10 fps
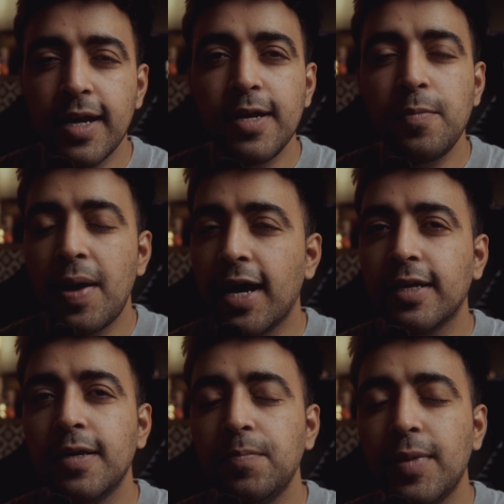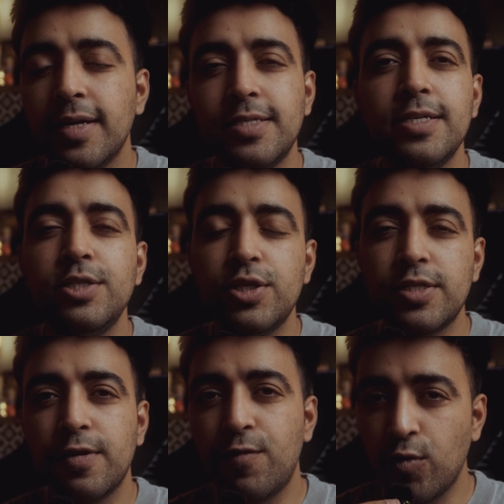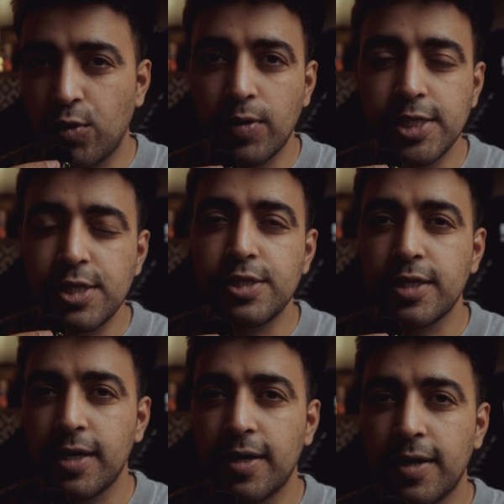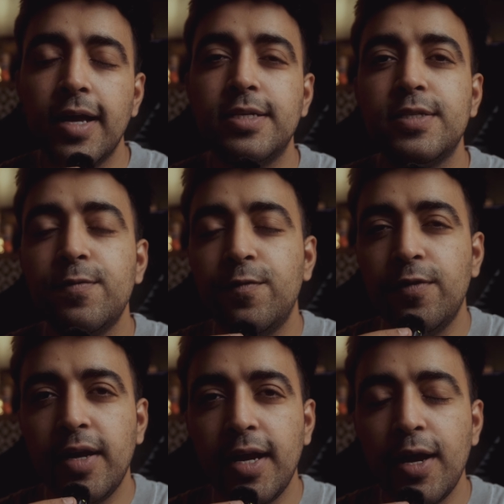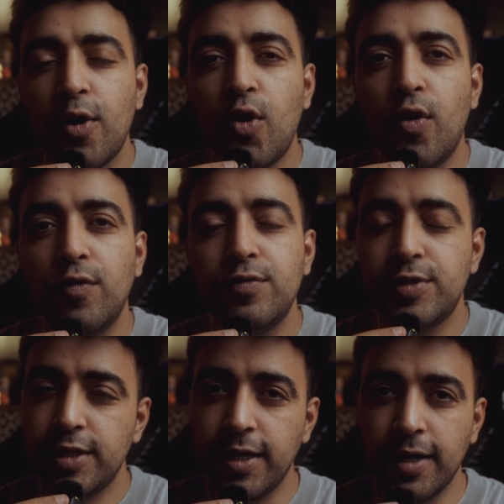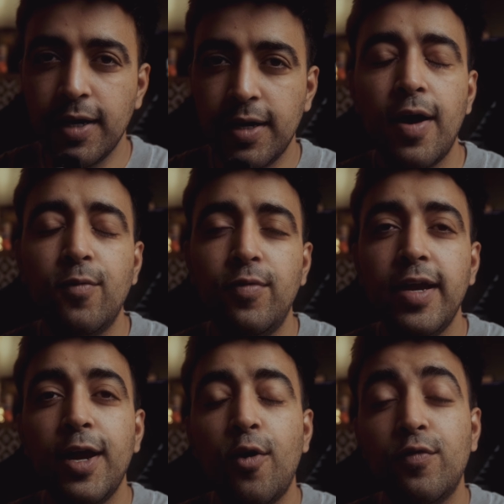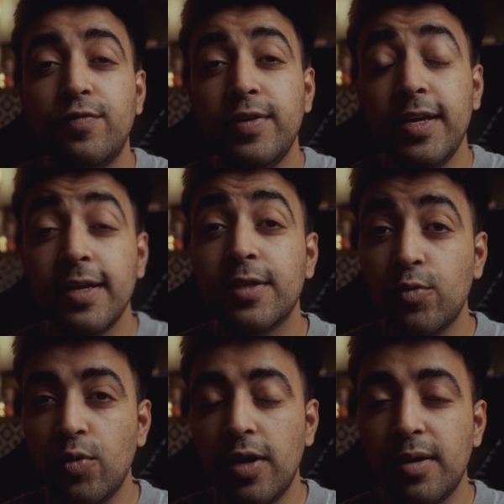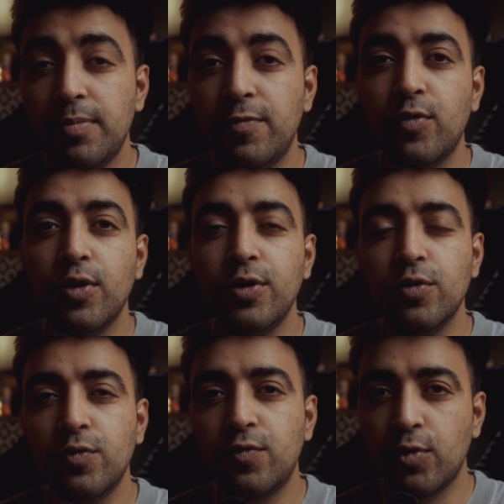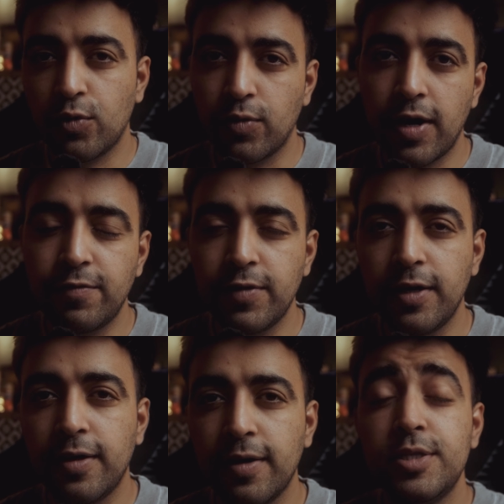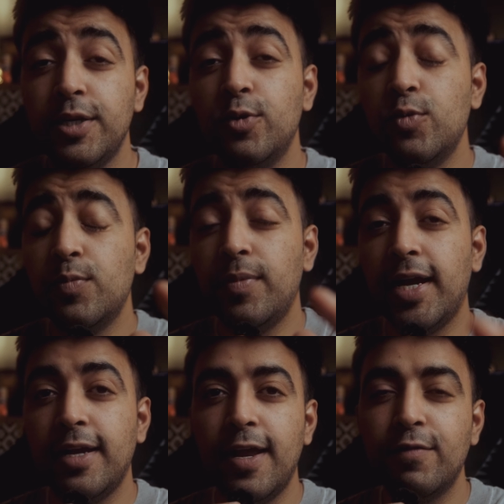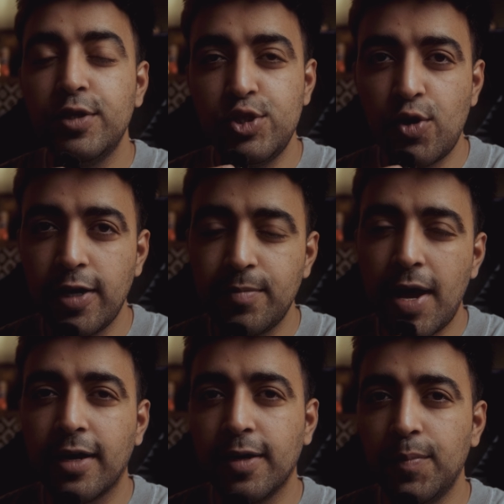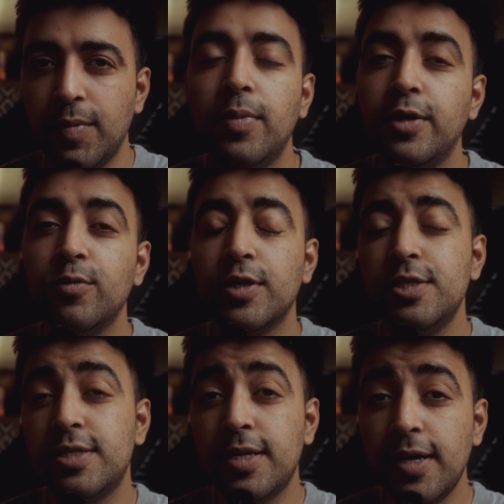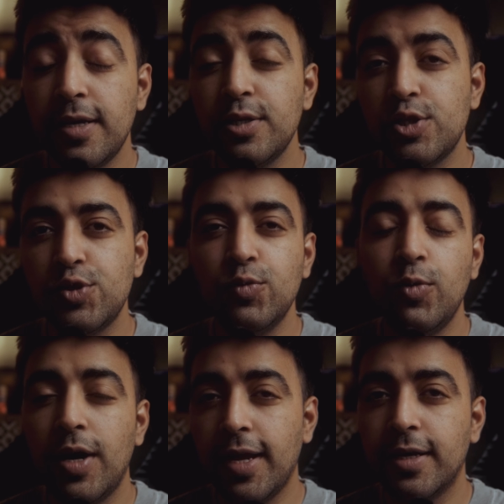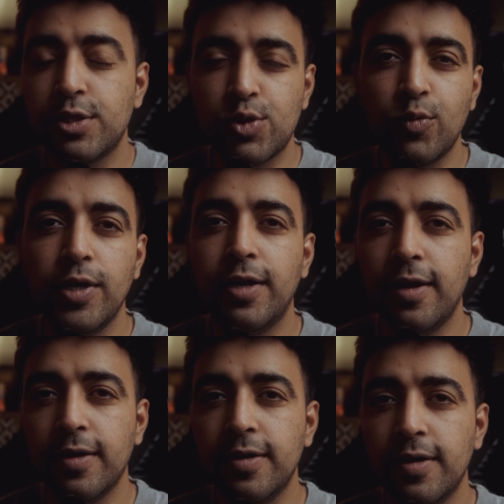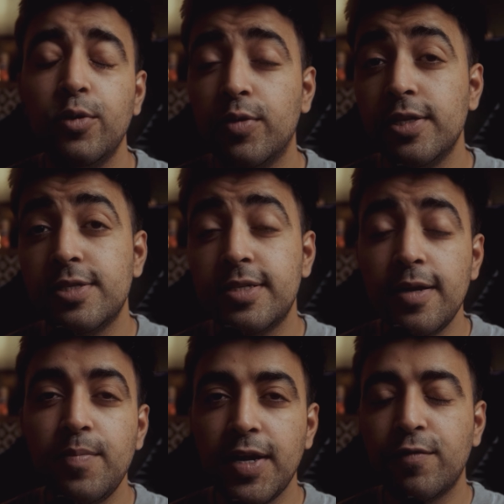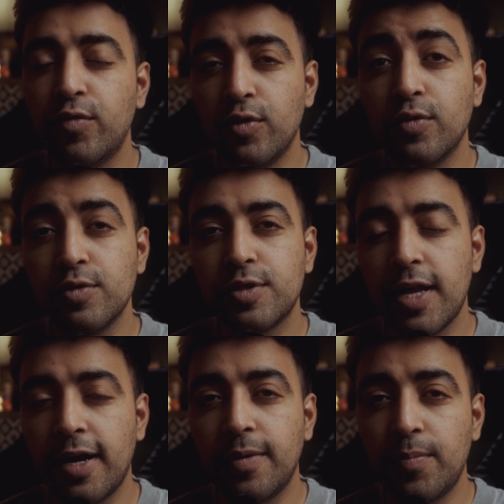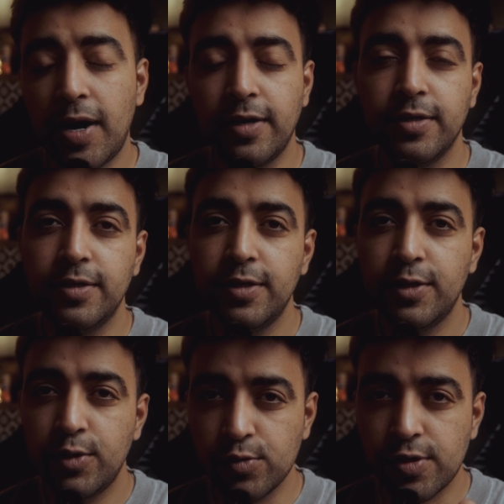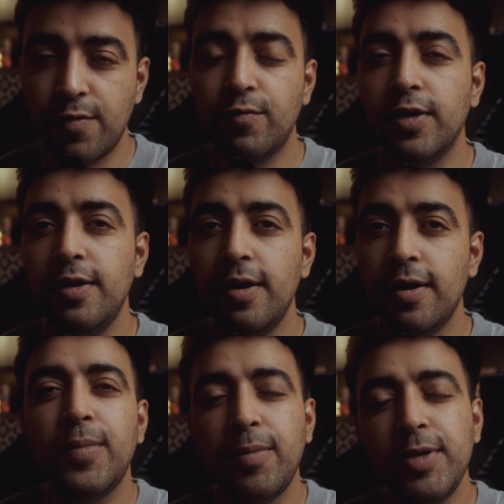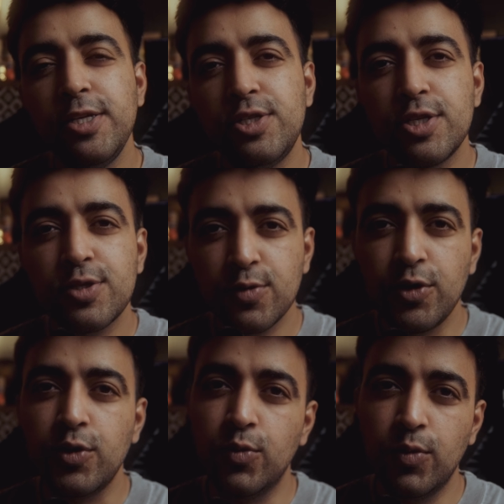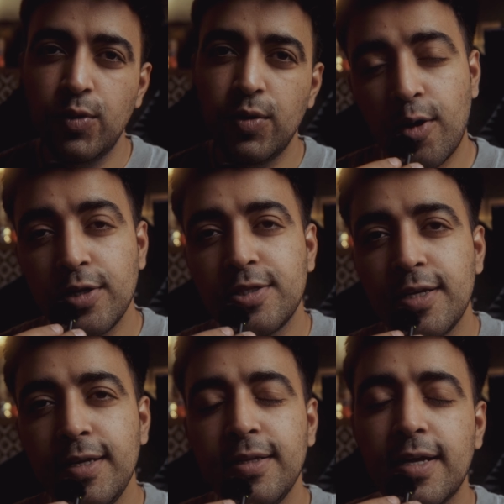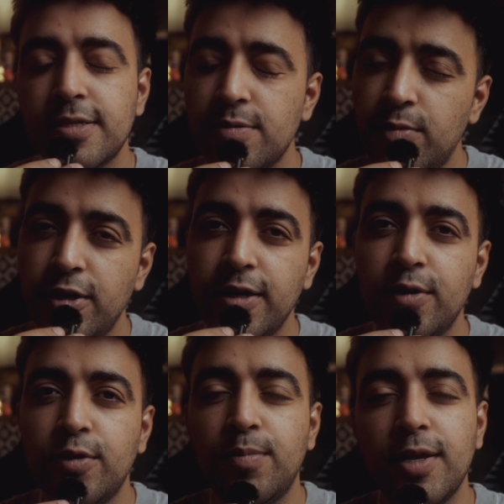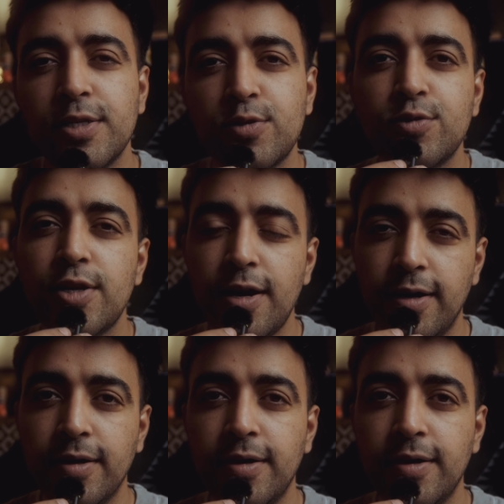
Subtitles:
end, Magnum isn't just a photo agency. It's a way of seeing, a way of feeling the world before you photograph it. See, you may never join Magnum, but you can still shoot like a storyteller. You can still make photos that matter to someone, or maybe just to you. And honestly, that's a pretty good place to start.